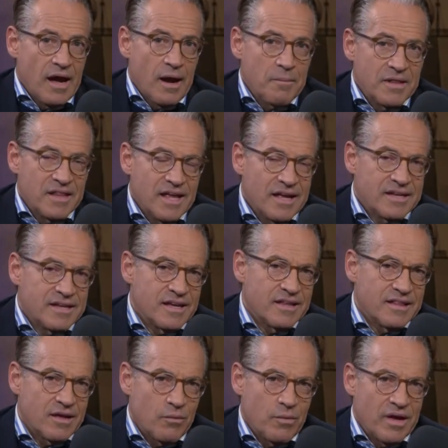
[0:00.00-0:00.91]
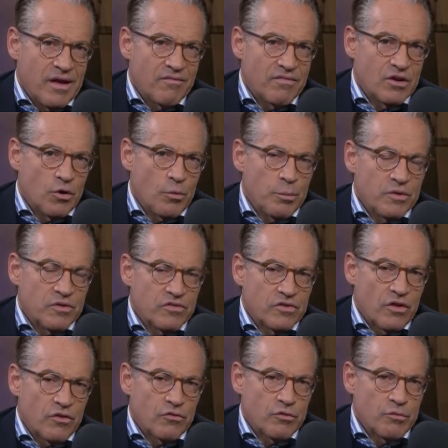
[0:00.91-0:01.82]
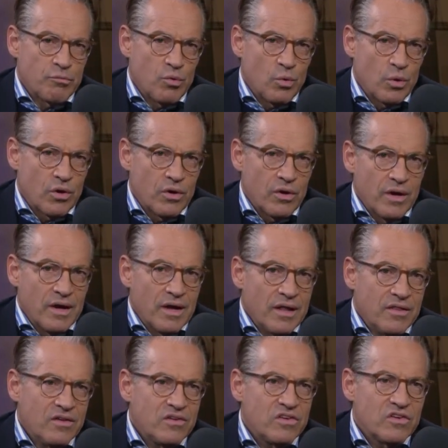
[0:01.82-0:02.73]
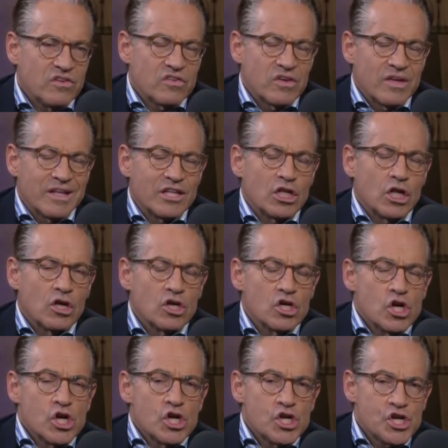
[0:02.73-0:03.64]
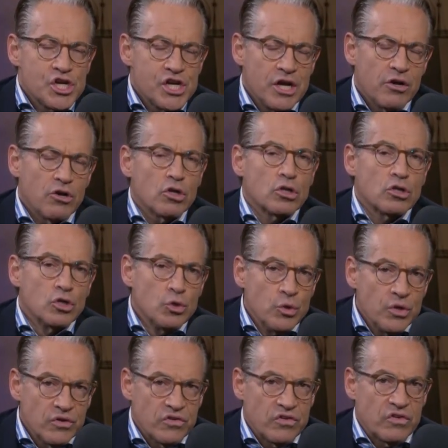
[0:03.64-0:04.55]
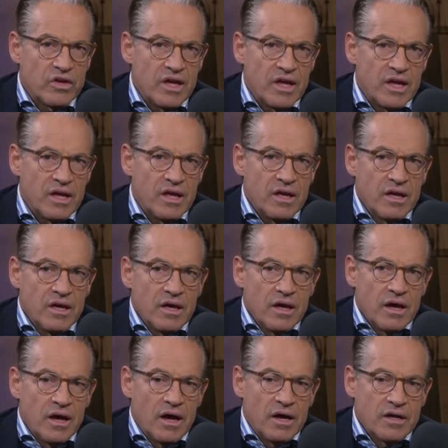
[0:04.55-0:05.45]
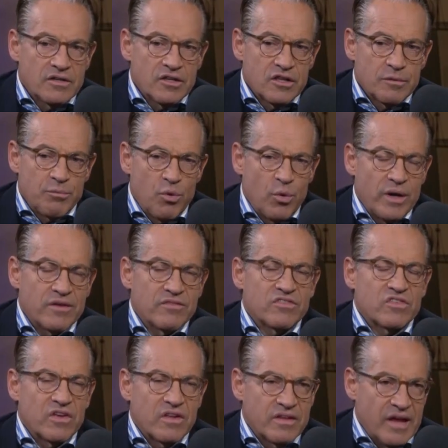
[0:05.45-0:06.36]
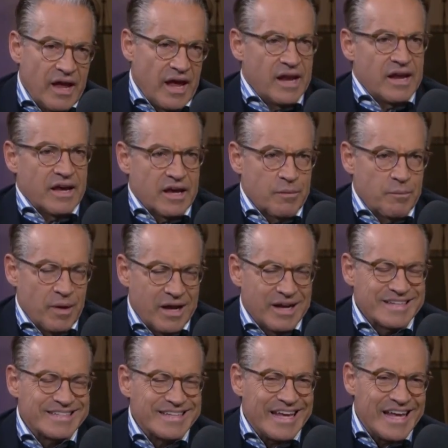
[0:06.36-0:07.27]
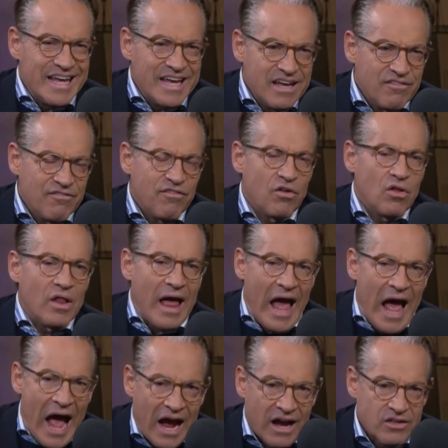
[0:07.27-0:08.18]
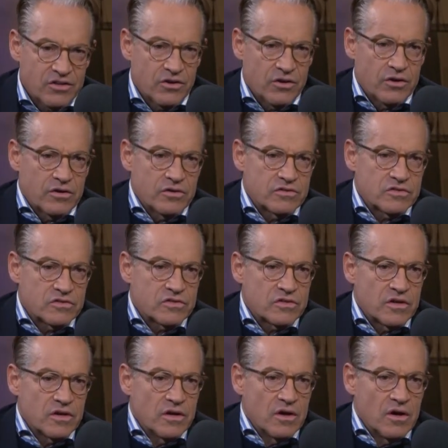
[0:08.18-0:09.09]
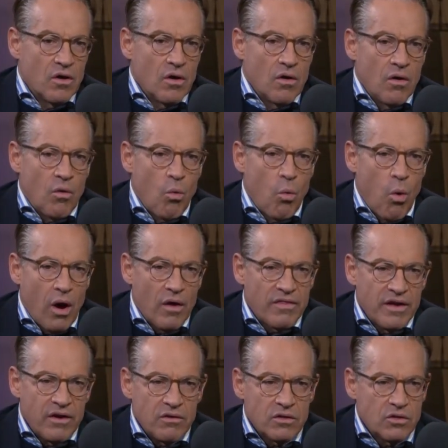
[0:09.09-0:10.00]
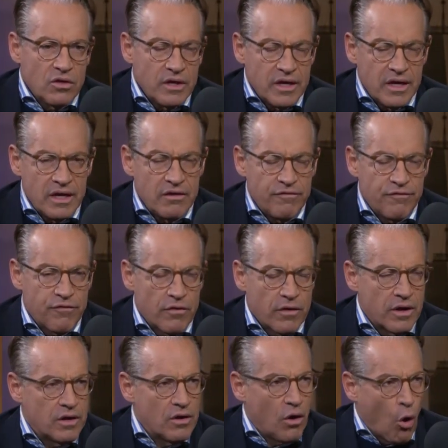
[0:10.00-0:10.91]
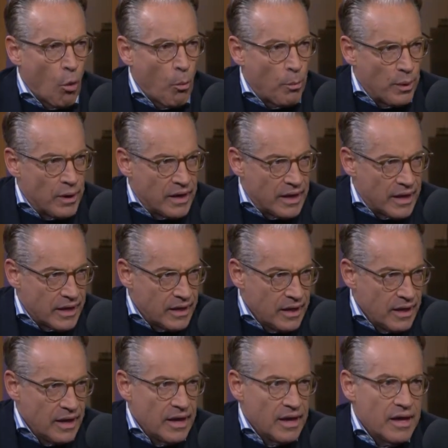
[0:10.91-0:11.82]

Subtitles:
I mean, the idea that we have an open southern border, this is sheer lunacy to the point of satanic, because evil actors, they're looking for an opening.